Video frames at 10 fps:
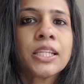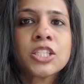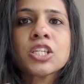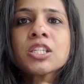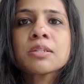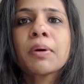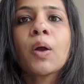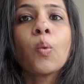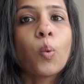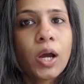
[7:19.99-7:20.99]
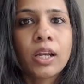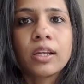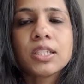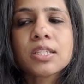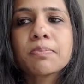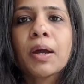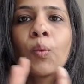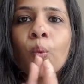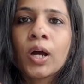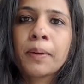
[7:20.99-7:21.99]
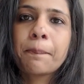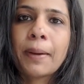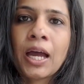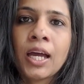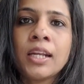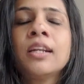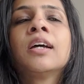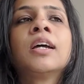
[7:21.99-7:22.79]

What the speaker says: To just buy one pan